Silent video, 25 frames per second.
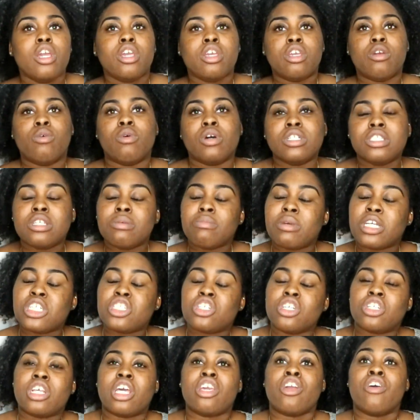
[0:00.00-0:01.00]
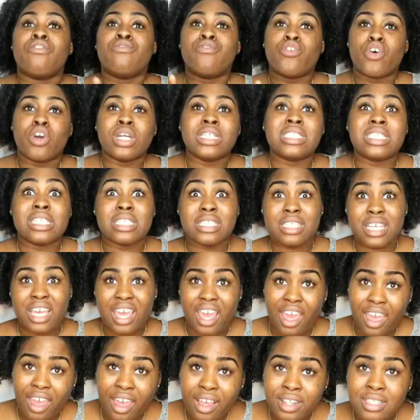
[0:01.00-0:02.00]
You want to make sure that your voice is
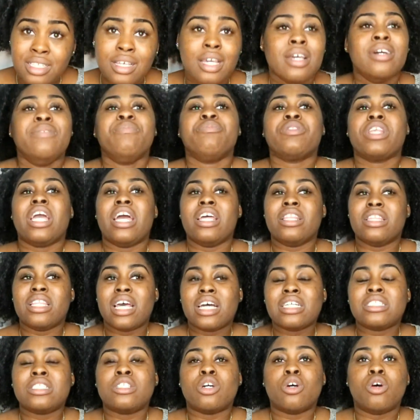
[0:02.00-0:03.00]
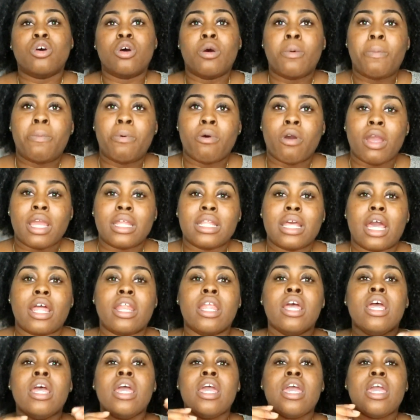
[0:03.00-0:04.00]
heard, and that's the whole point.
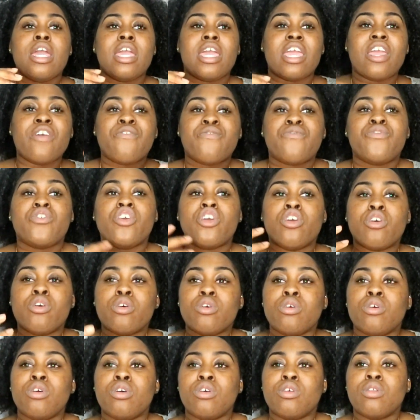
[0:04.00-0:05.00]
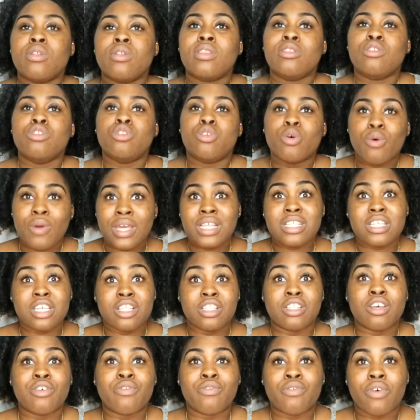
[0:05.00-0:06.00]
And if you do it
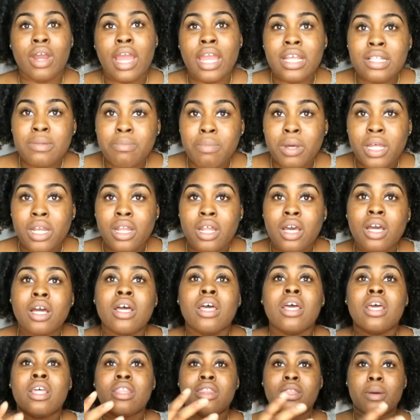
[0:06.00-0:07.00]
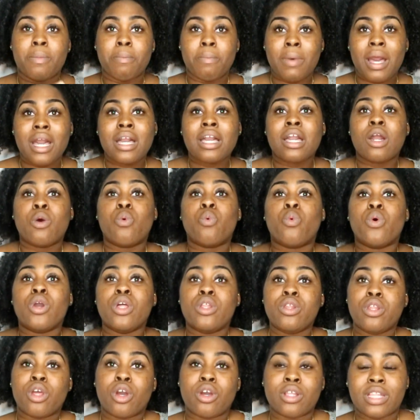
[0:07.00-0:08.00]
in the right manner, the marker
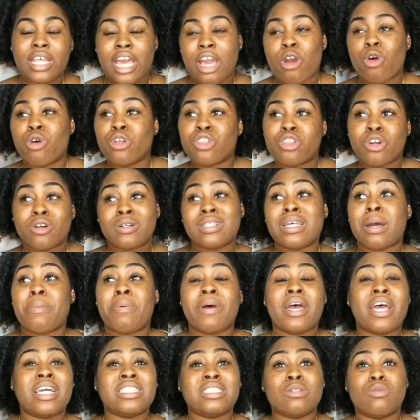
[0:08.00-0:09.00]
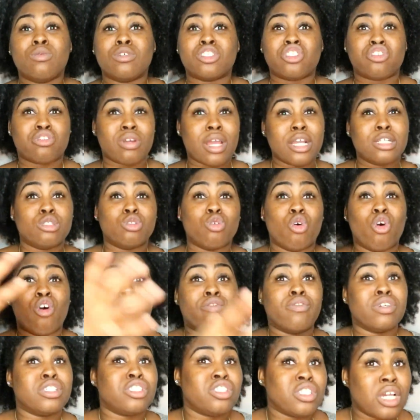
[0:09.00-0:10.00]
will know that although that person was trying to
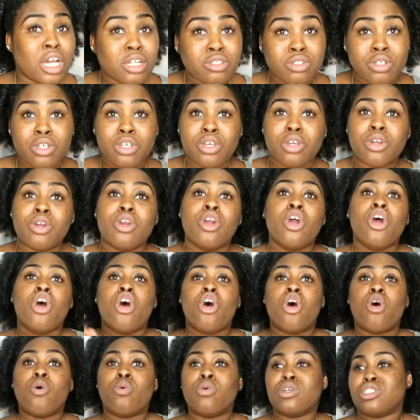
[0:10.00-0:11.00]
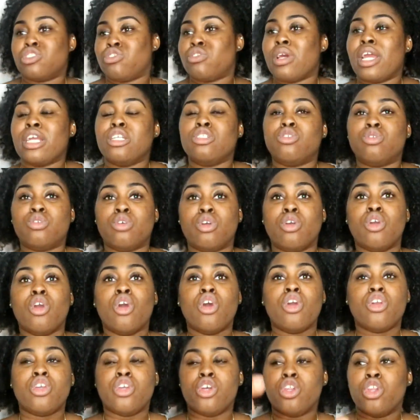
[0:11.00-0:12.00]
overshadow you or was trying to,
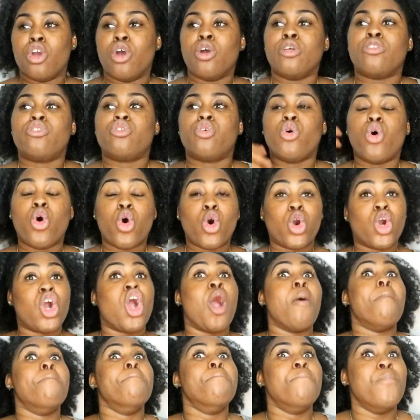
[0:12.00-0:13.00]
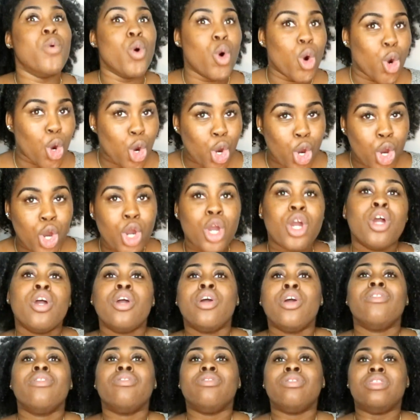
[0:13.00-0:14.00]
you know, talk more,
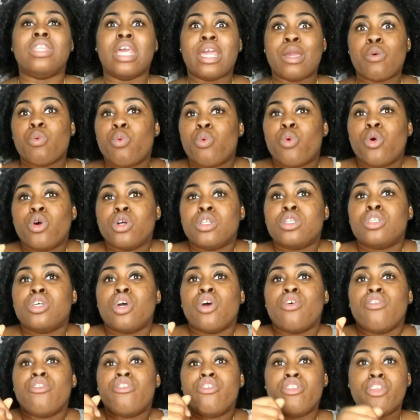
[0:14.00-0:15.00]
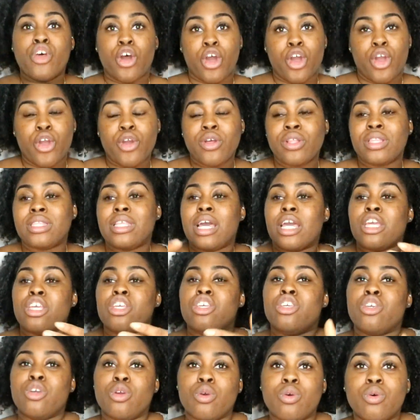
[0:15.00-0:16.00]
they would know that
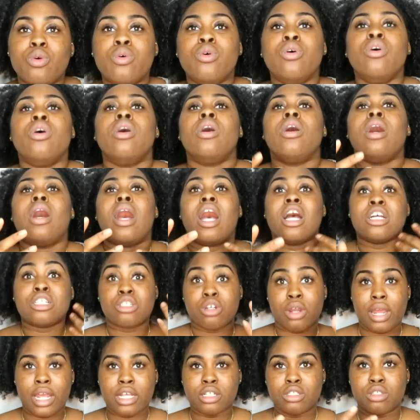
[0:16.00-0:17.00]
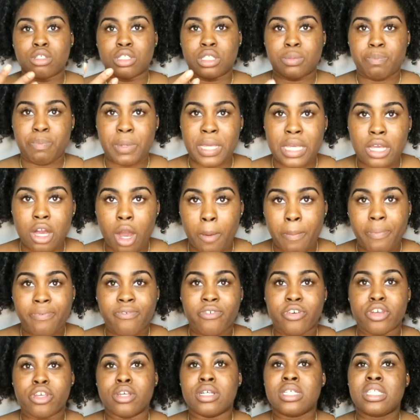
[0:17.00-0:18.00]
you are trying to speak up
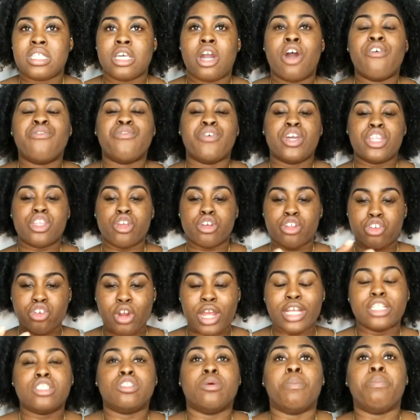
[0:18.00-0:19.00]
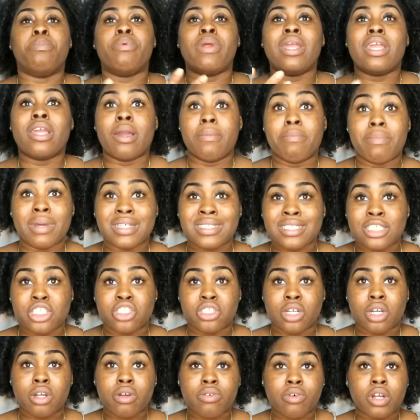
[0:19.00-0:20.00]
for yourself and you're trying to bring a
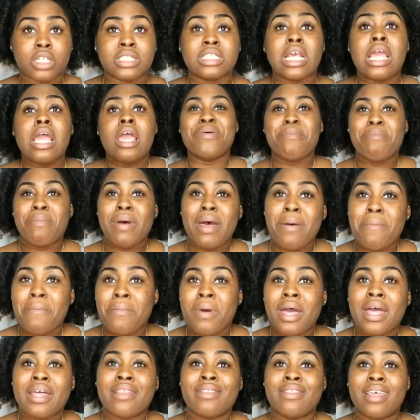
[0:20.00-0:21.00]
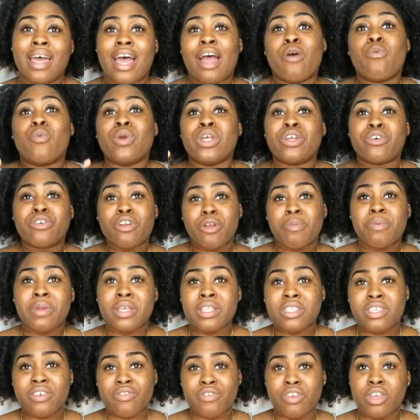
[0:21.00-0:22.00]
message across. Remember that with group
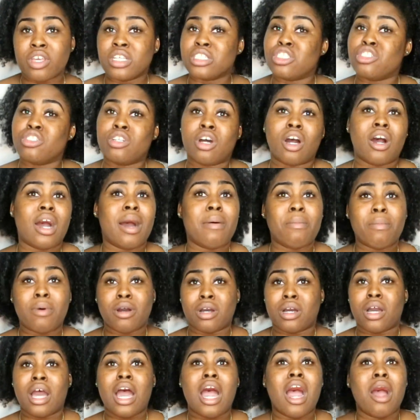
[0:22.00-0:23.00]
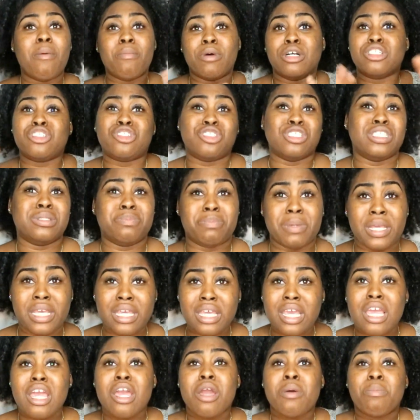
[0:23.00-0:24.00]
interview, it's not how much you
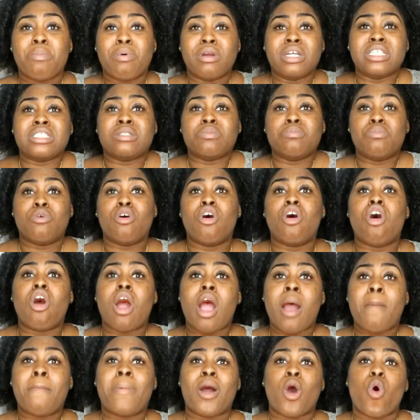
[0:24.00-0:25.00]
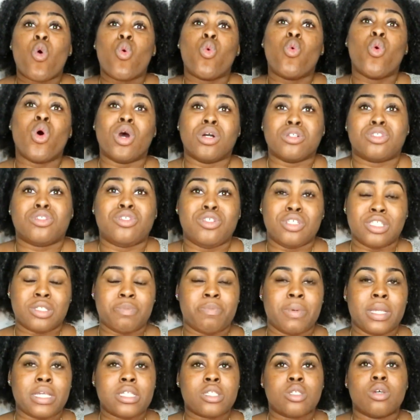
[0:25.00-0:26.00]
speak, but it's more about what you
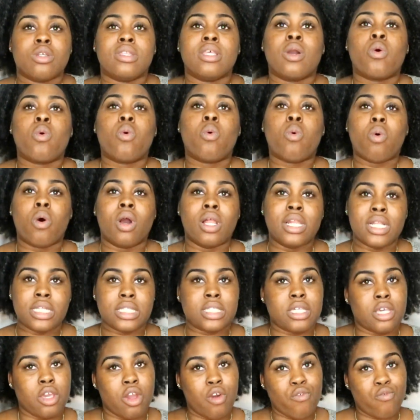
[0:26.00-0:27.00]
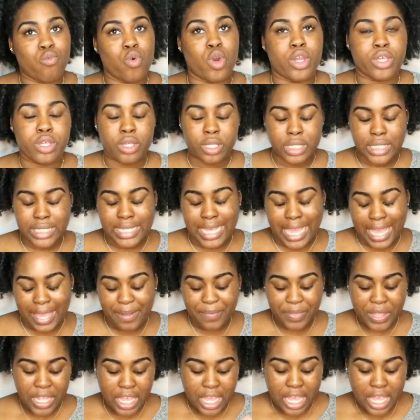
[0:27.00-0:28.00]
speak, so the quality of what you say.